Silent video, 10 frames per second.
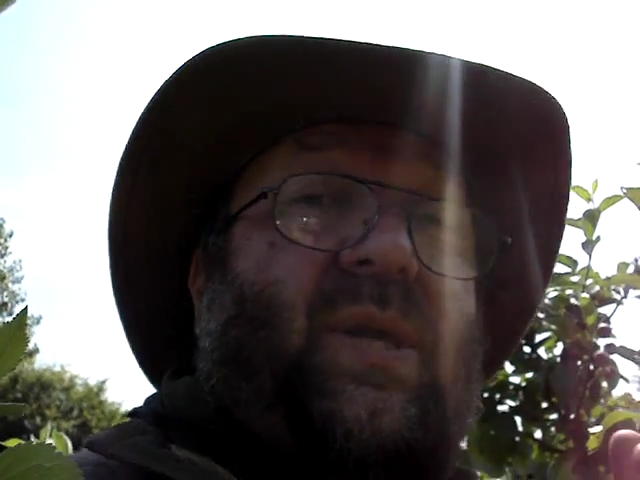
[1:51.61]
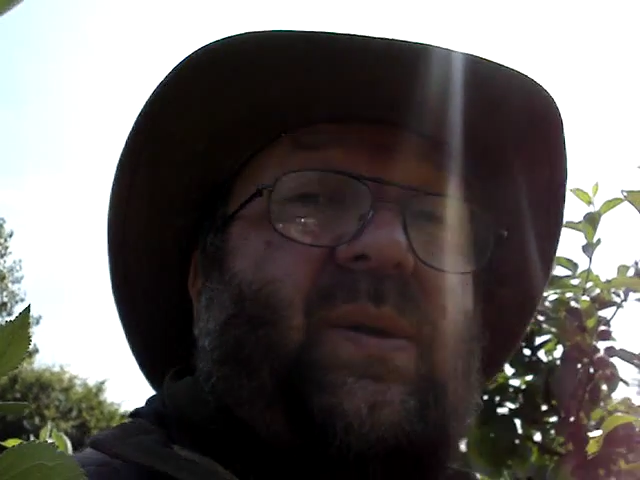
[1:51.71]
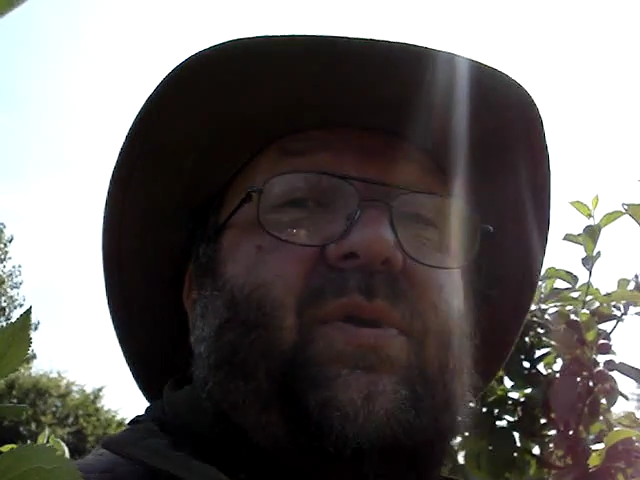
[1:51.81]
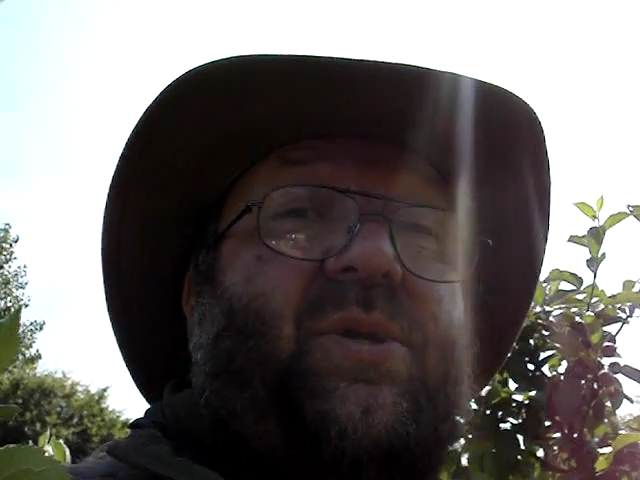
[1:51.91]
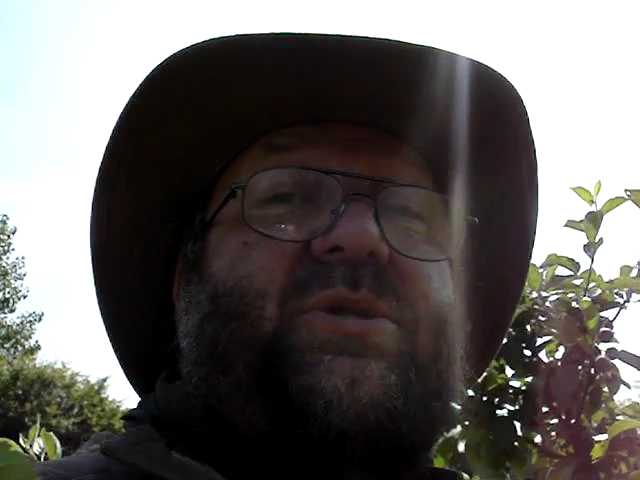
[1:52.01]

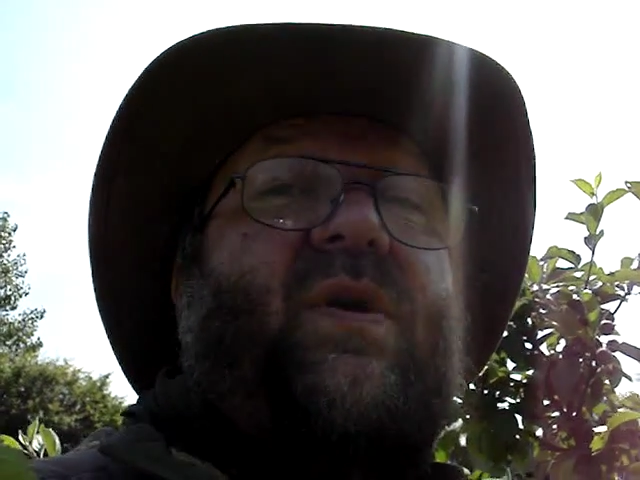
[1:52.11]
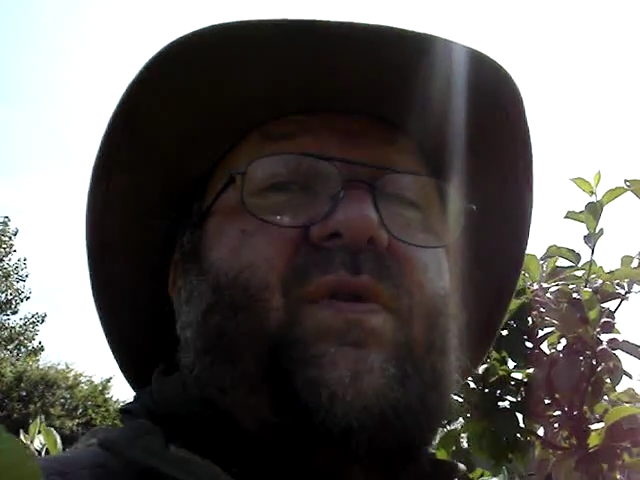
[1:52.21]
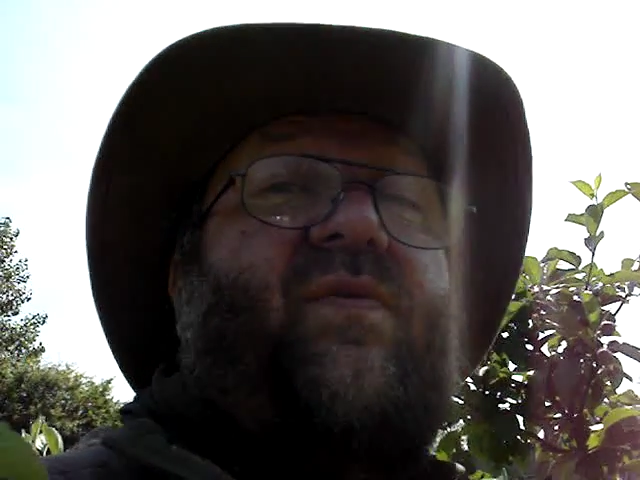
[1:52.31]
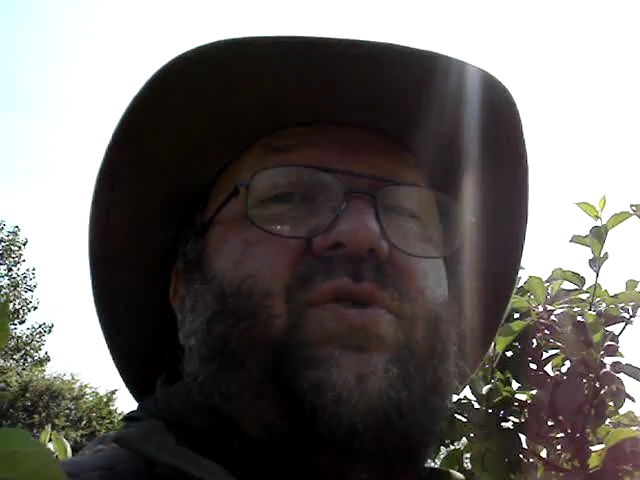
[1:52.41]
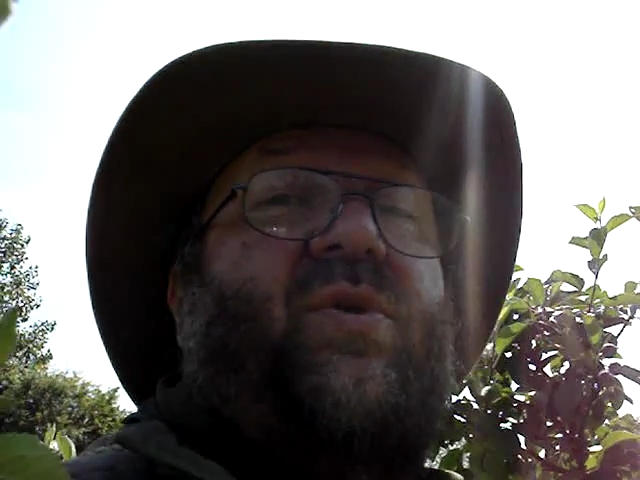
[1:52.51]
That won't
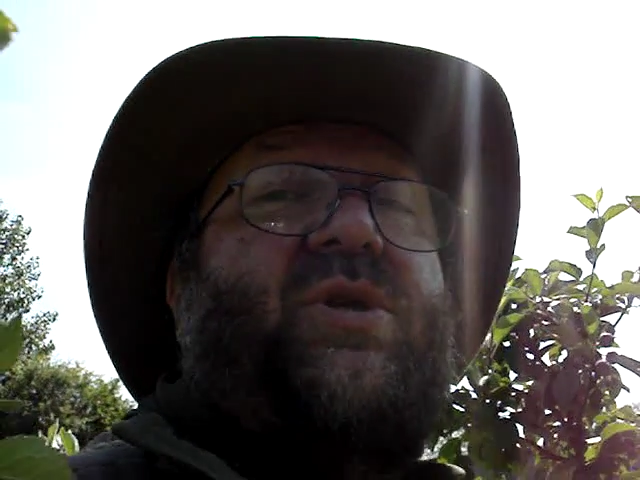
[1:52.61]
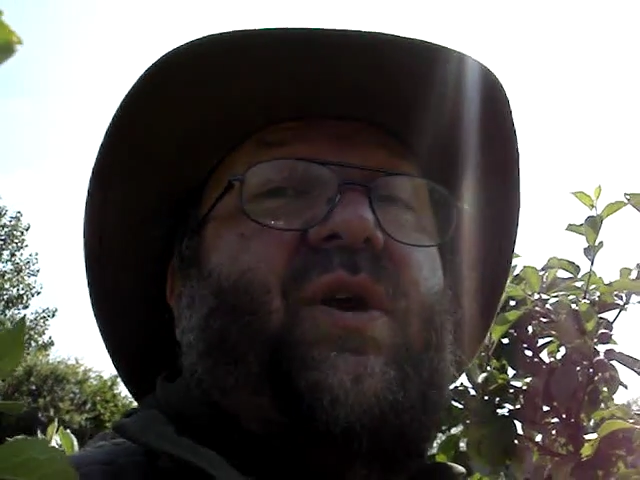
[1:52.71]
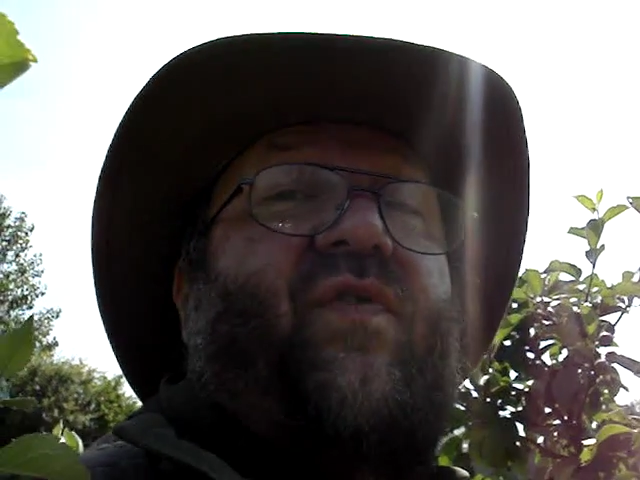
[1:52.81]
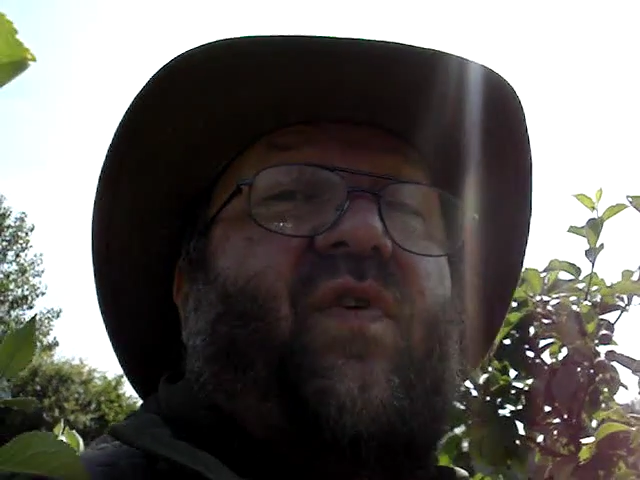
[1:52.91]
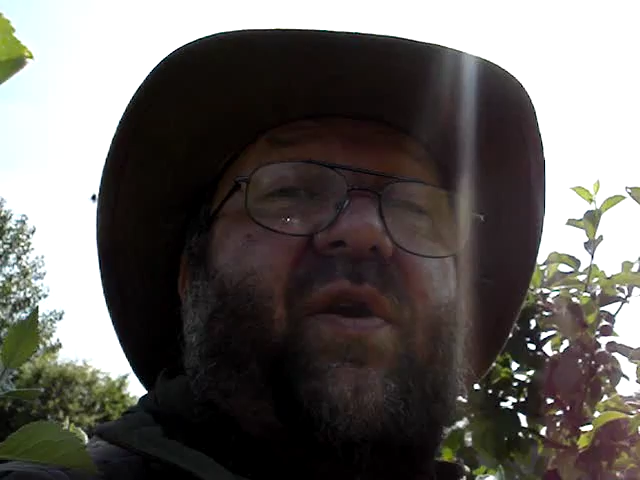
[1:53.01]
necessarily reduce
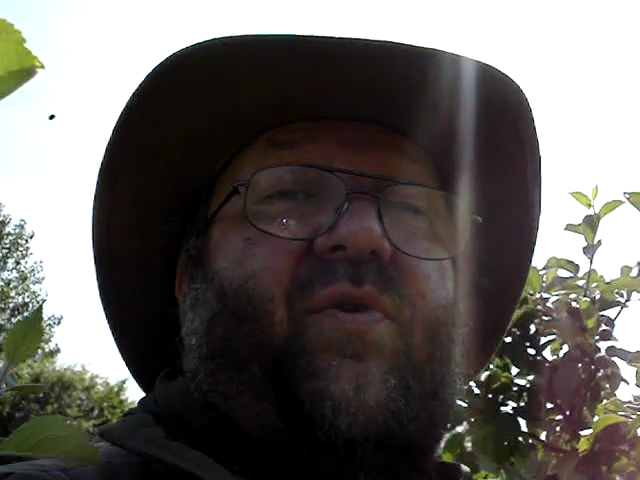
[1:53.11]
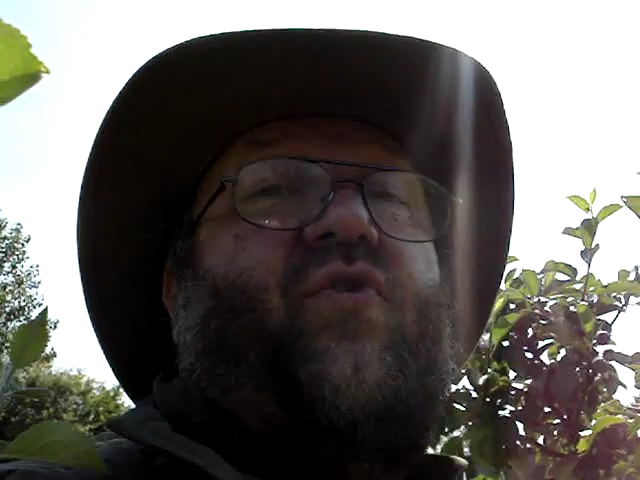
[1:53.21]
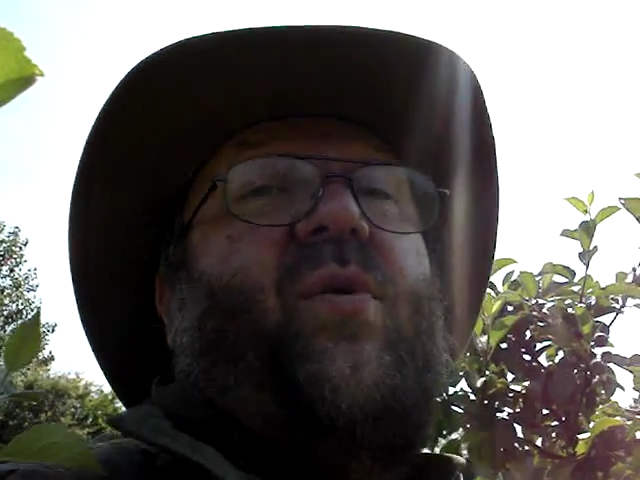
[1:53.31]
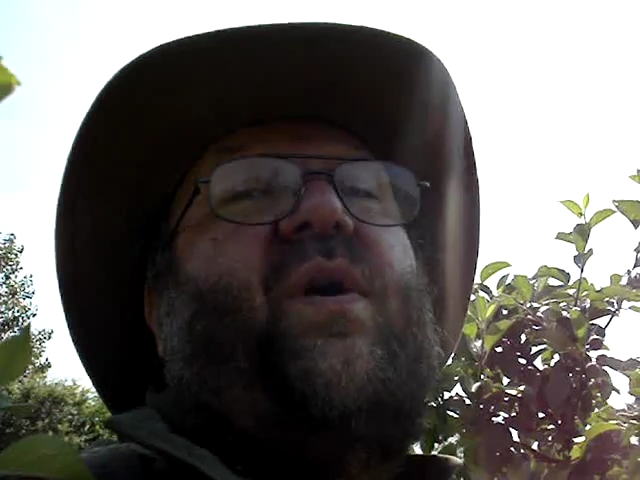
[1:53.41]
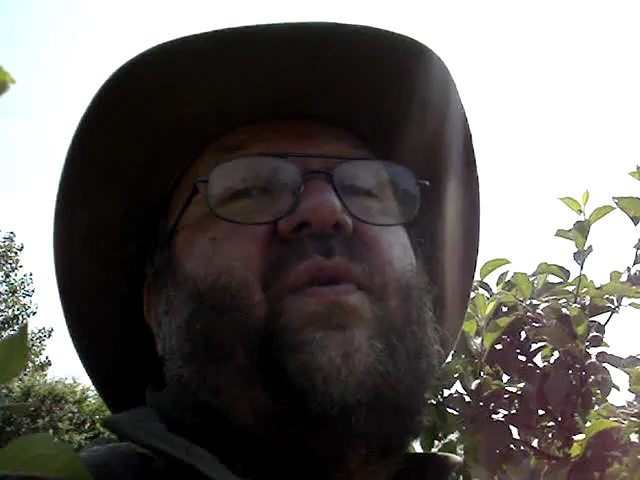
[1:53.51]
our final crop by